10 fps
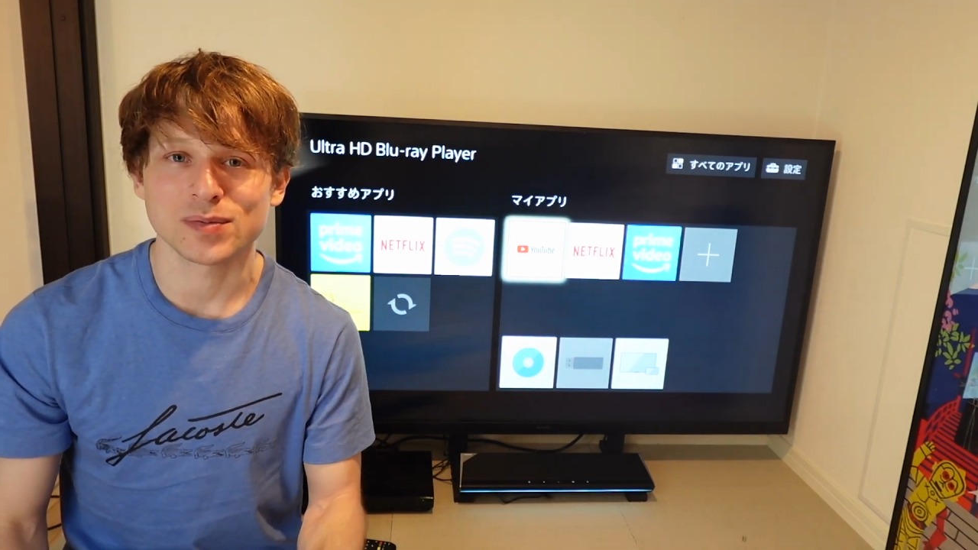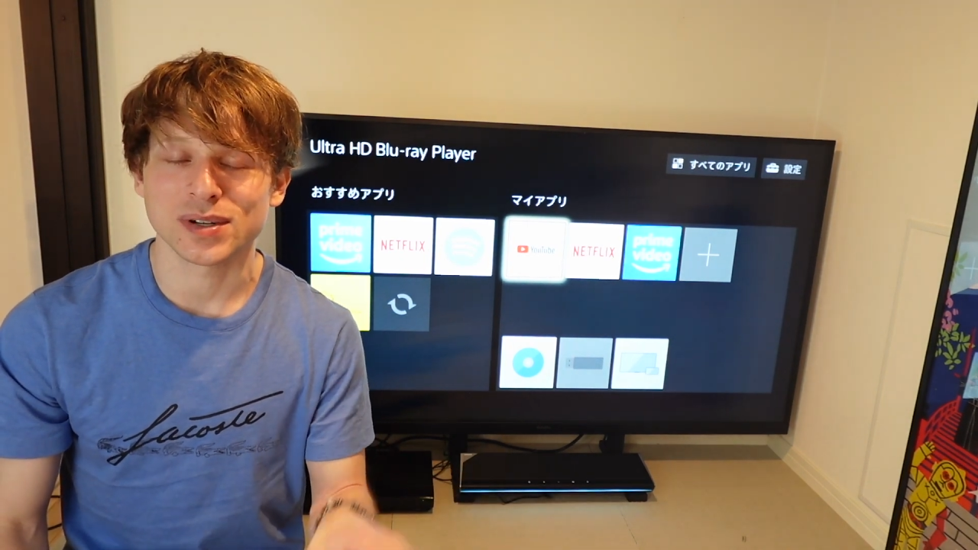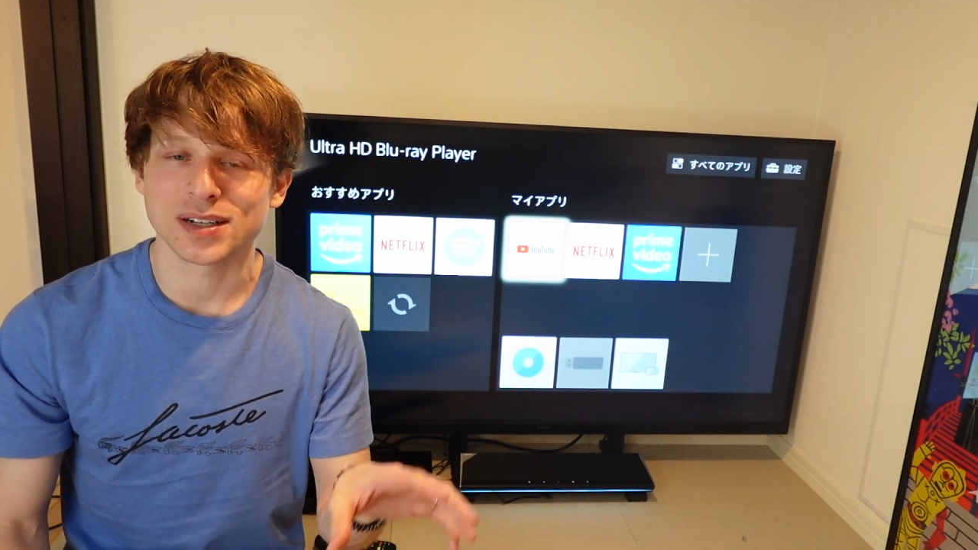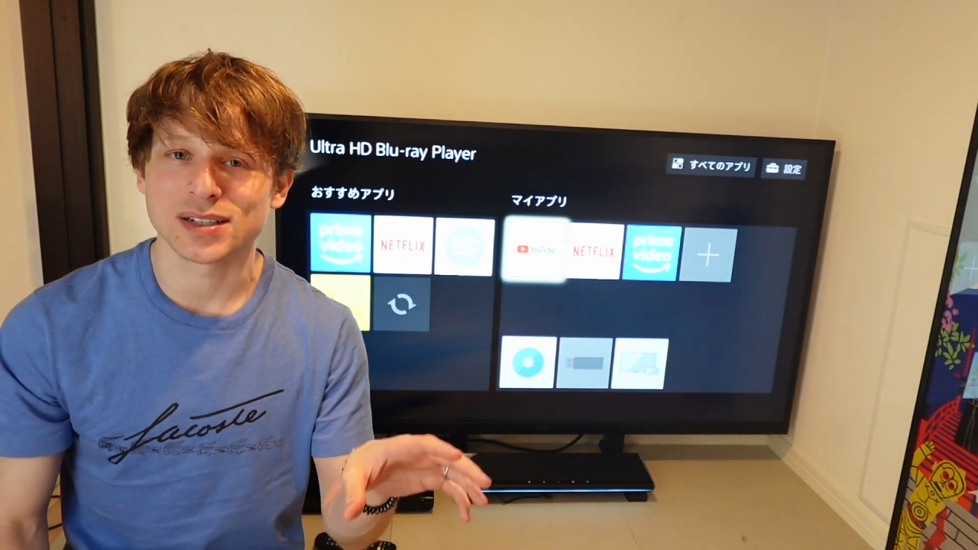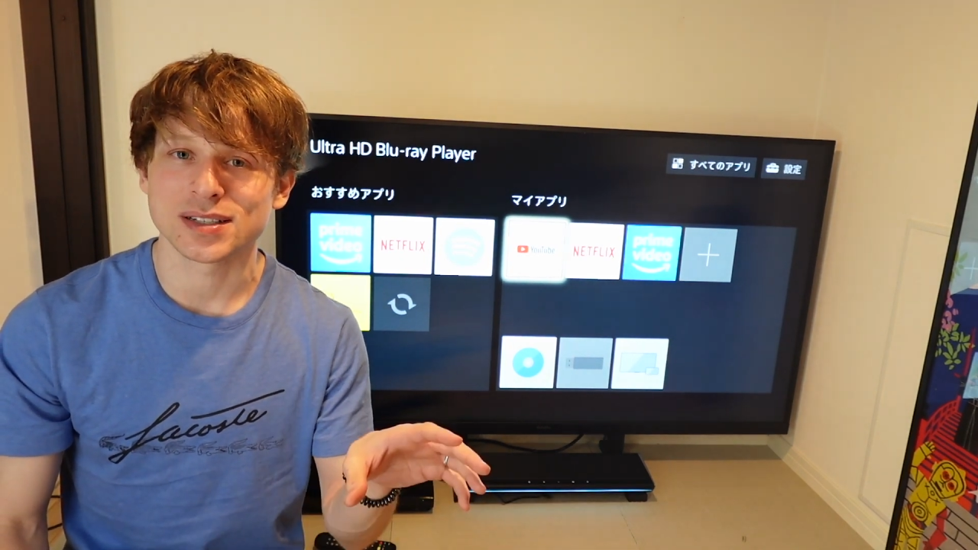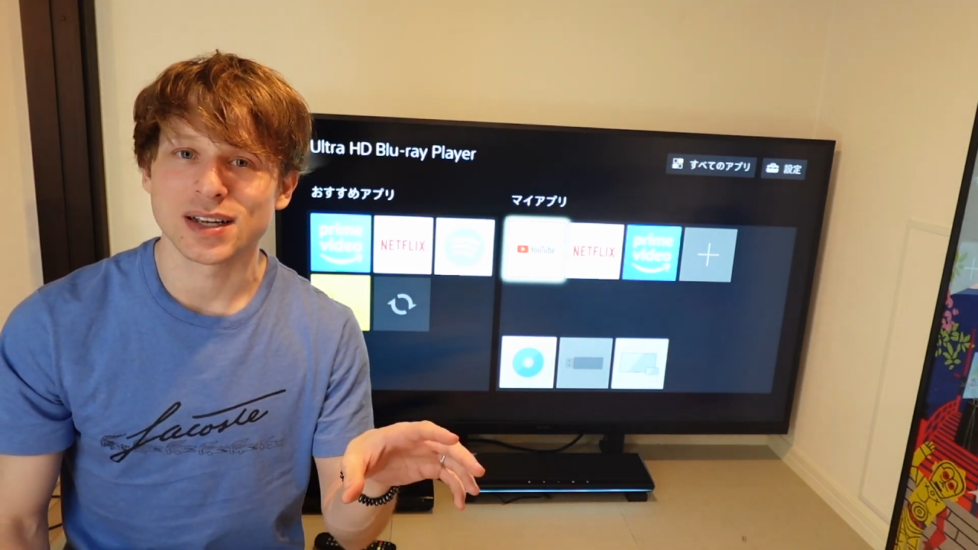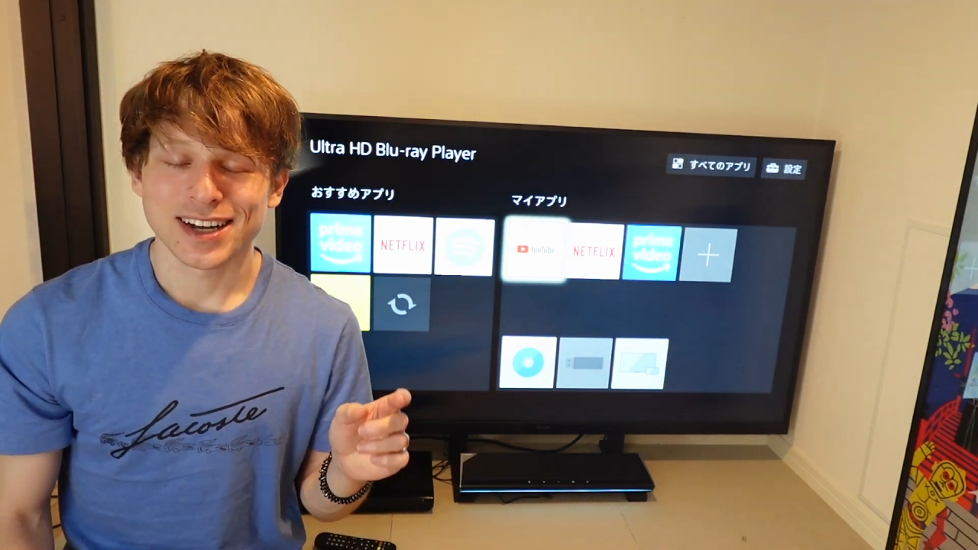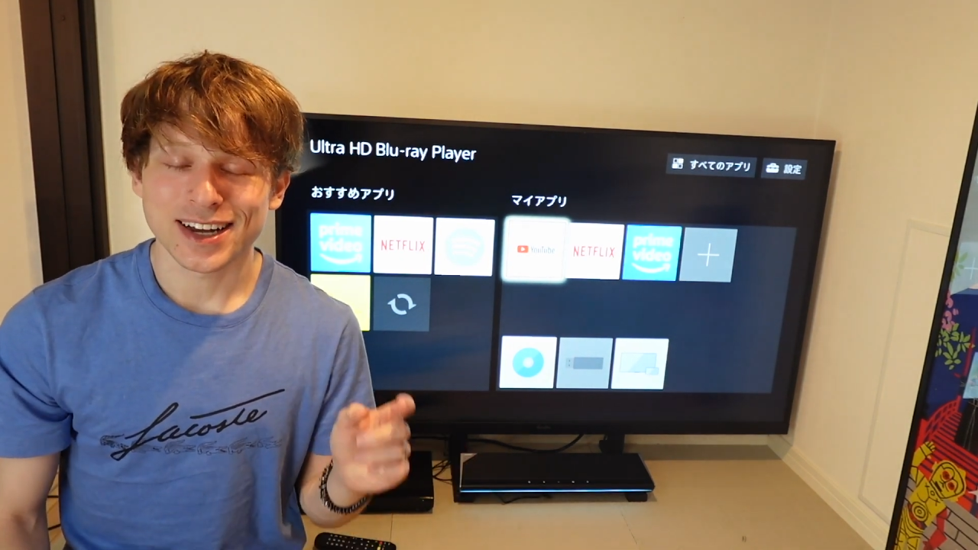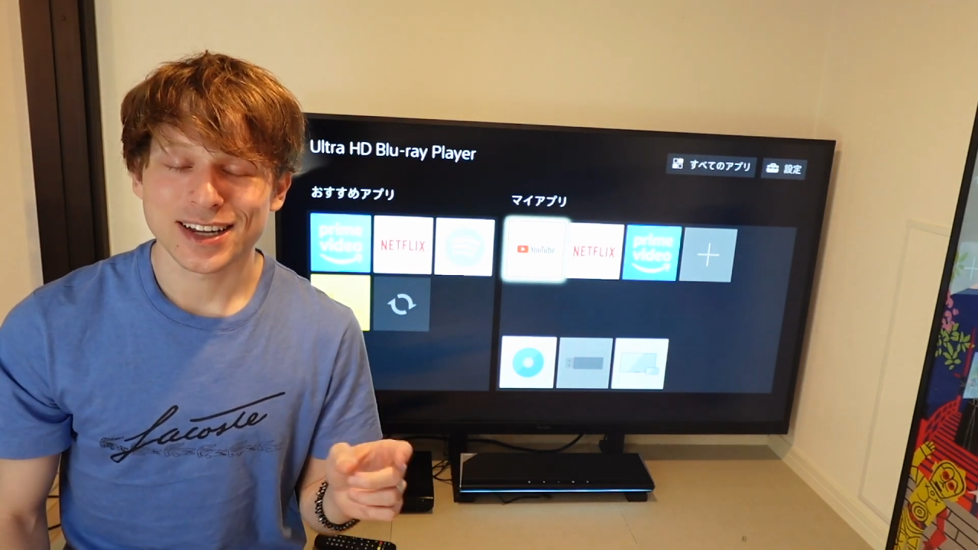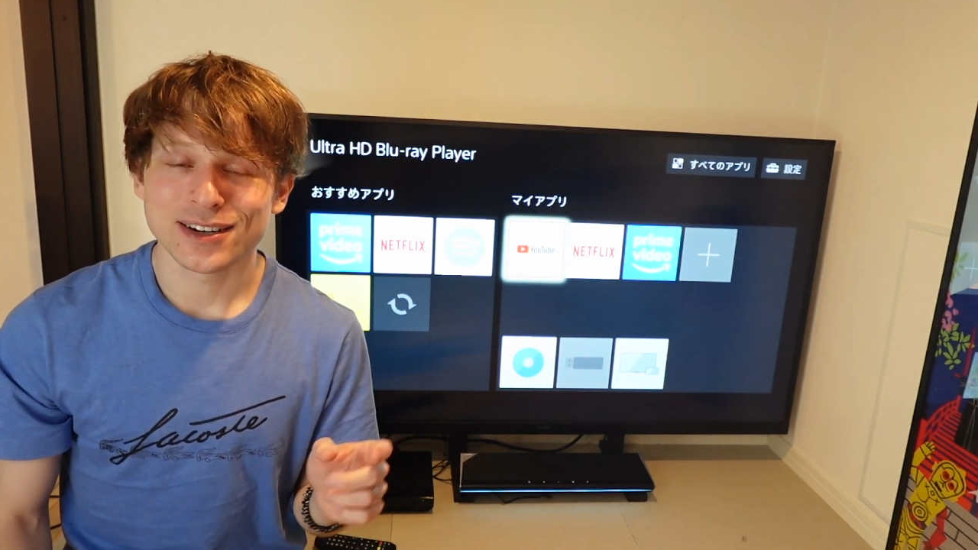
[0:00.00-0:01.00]
because
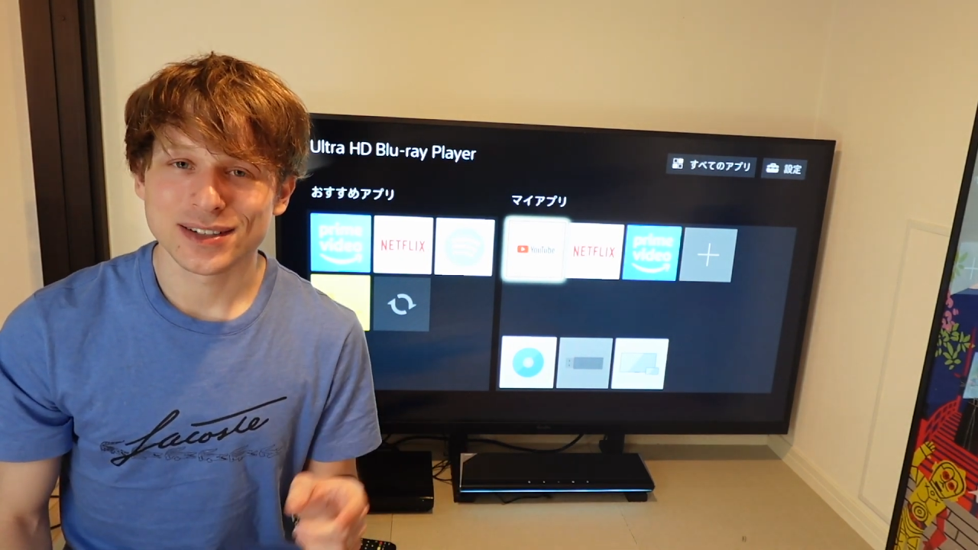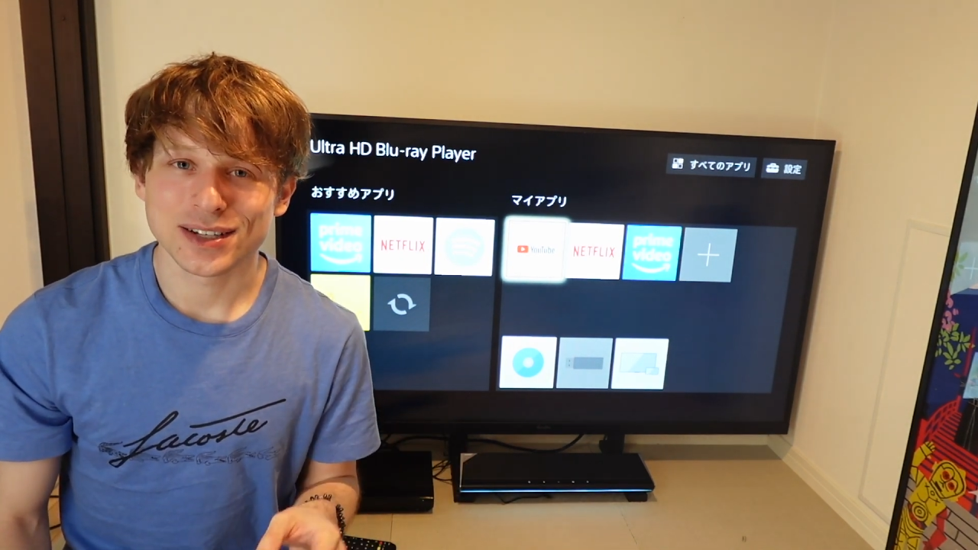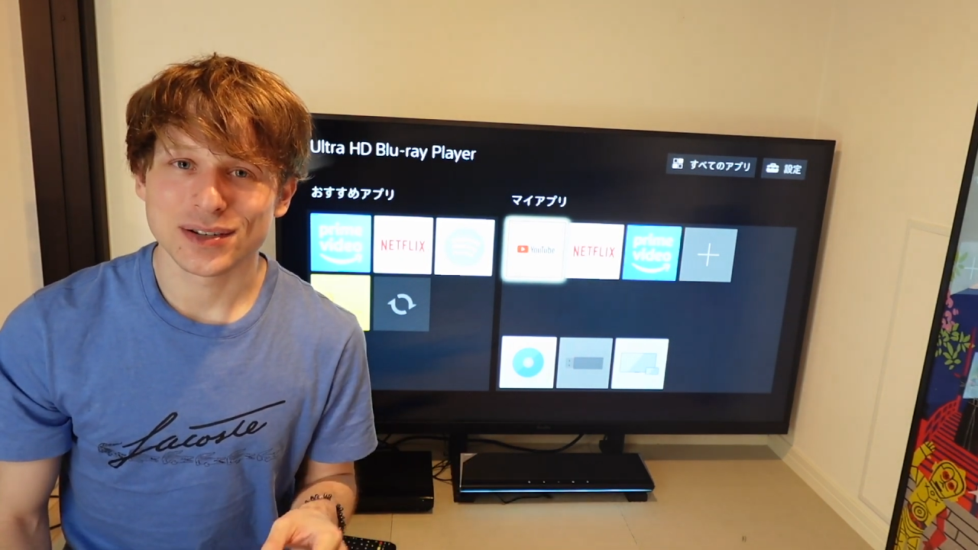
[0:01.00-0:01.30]
I guarantee